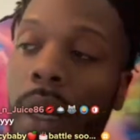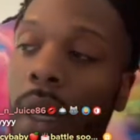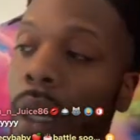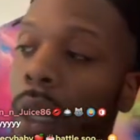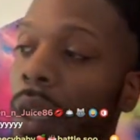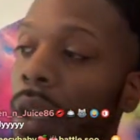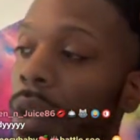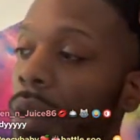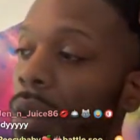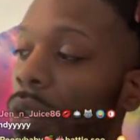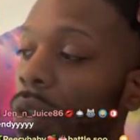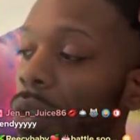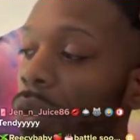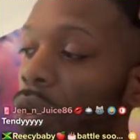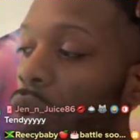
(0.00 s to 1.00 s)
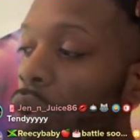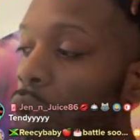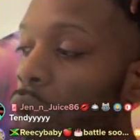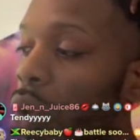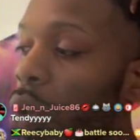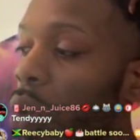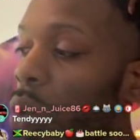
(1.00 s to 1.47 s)
uh,
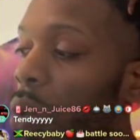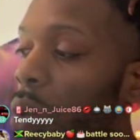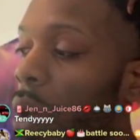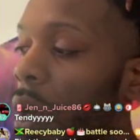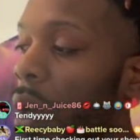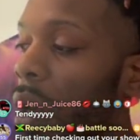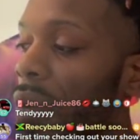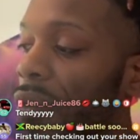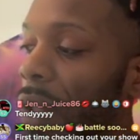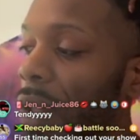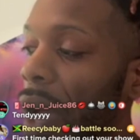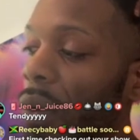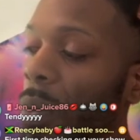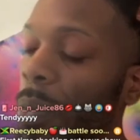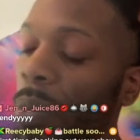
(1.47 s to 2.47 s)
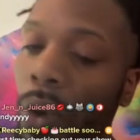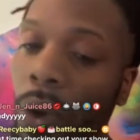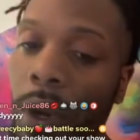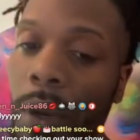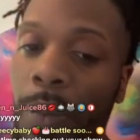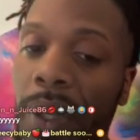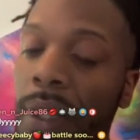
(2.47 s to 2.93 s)
new uh, flower
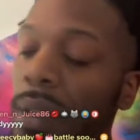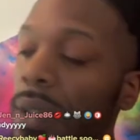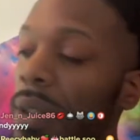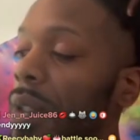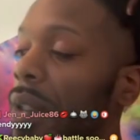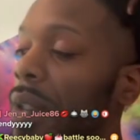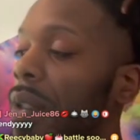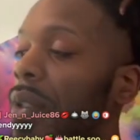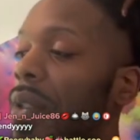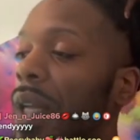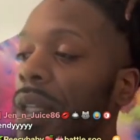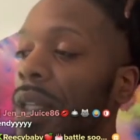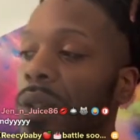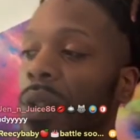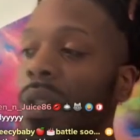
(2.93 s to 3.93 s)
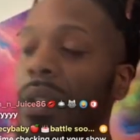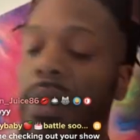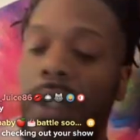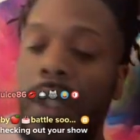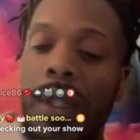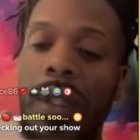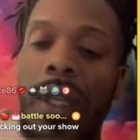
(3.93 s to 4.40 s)
pour pieces. As you can
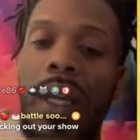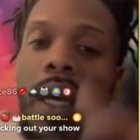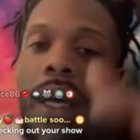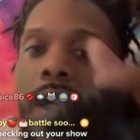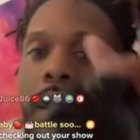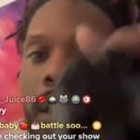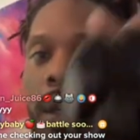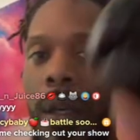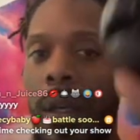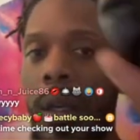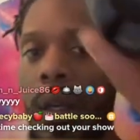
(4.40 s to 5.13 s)
see, they got